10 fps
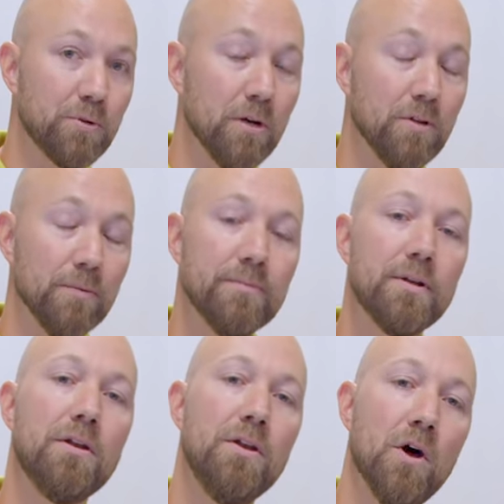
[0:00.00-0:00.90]
problem.
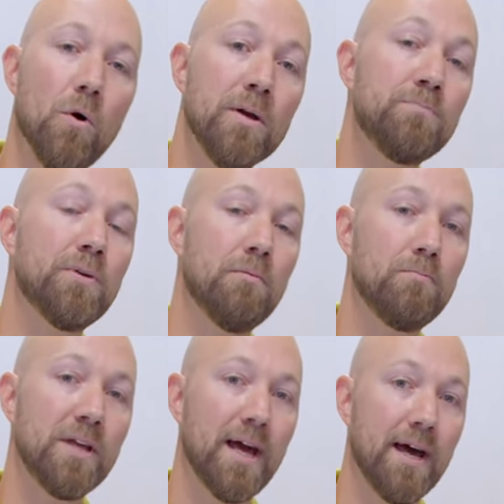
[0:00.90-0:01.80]
No, it
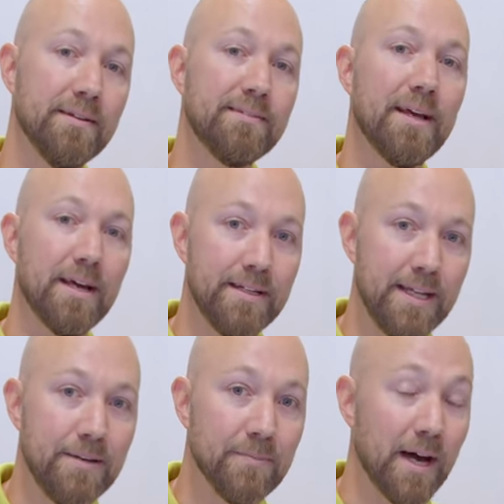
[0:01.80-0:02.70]
probably has
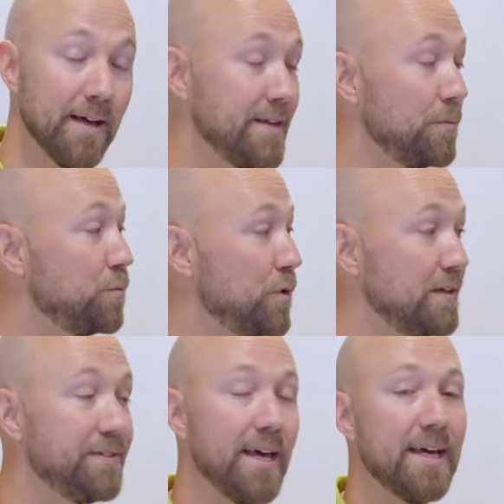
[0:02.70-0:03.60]
edema, and it
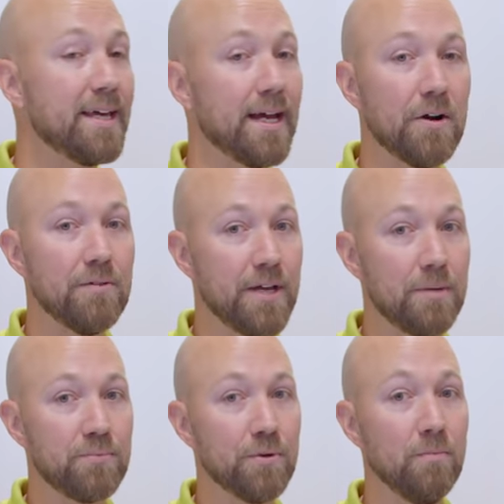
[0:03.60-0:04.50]
will take care of
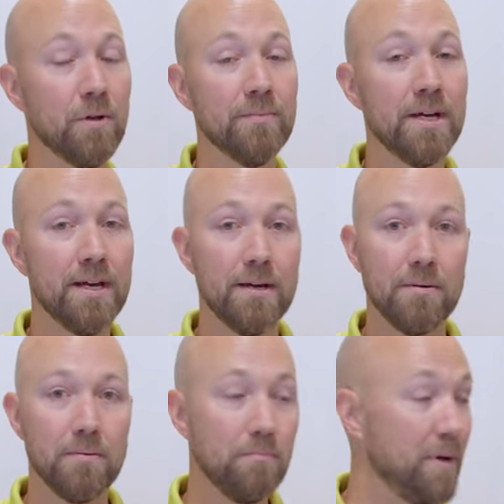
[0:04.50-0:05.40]
that problem
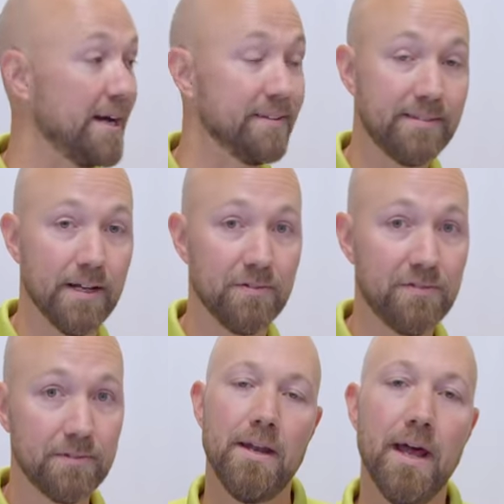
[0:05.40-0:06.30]
by
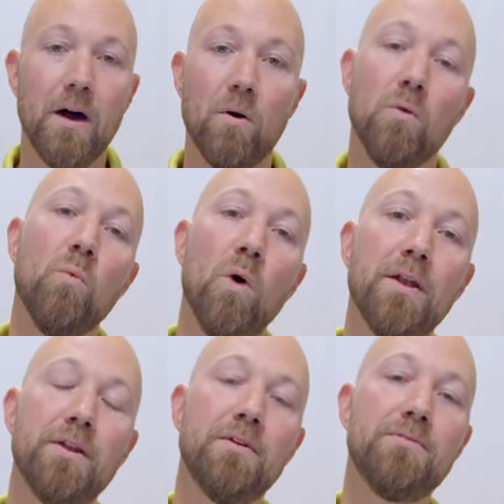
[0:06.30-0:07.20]
itself. Now,
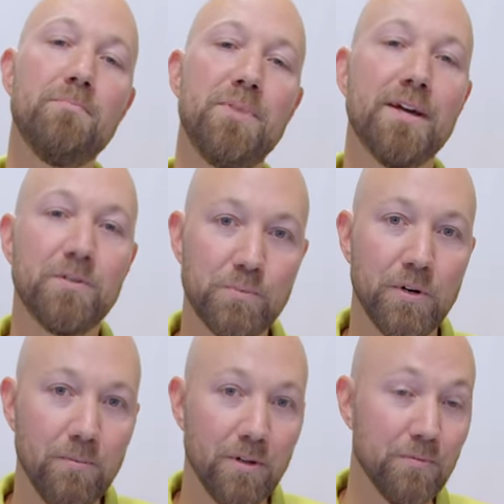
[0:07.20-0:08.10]
one of the biggest
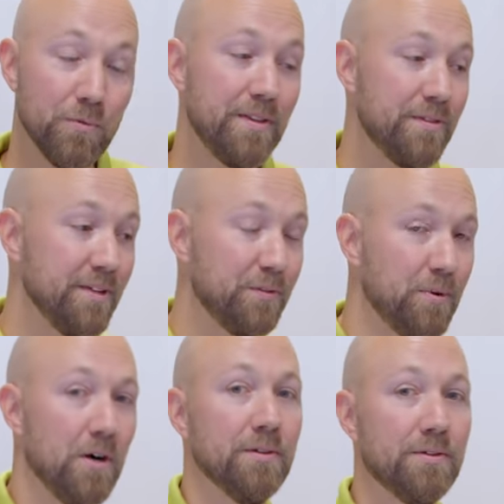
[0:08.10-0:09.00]
problems with this
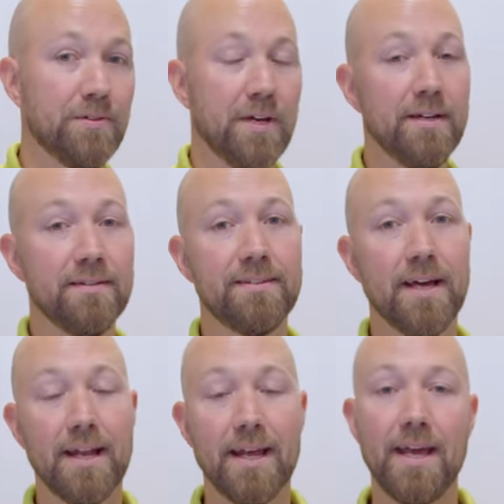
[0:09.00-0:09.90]
plant is
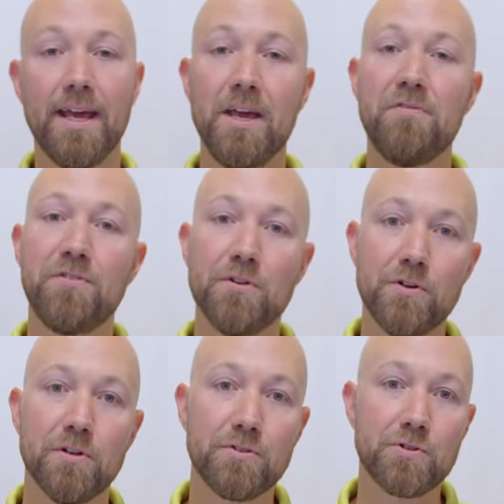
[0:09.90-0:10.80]
that if you're
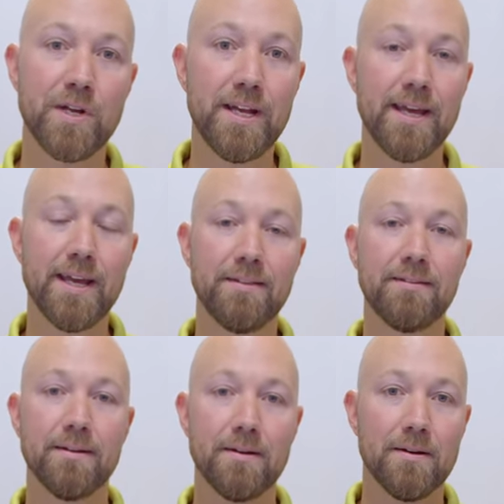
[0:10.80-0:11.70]
not treating
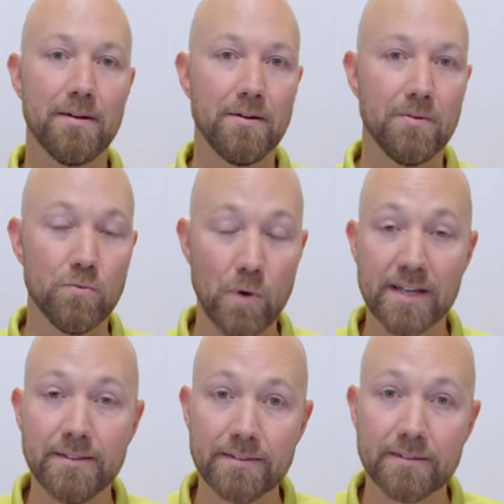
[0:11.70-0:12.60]
it
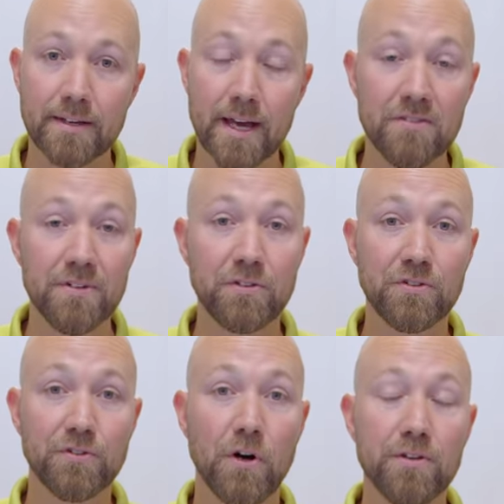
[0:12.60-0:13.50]
right, if it
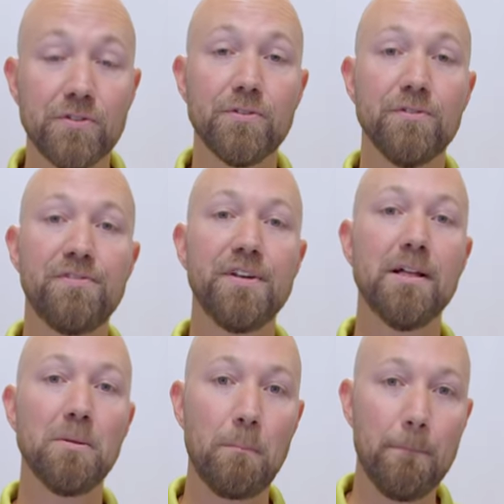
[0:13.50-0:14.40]
starts to
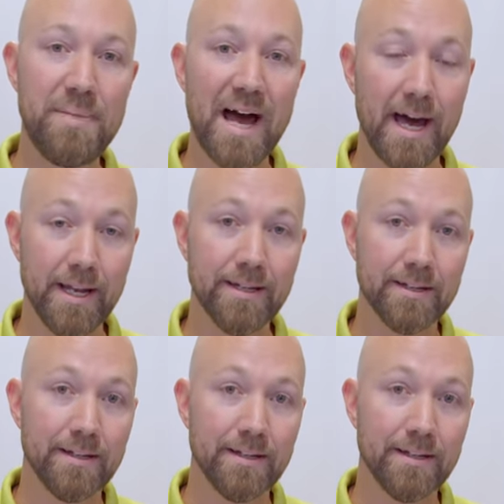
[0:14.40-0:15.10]
feel bad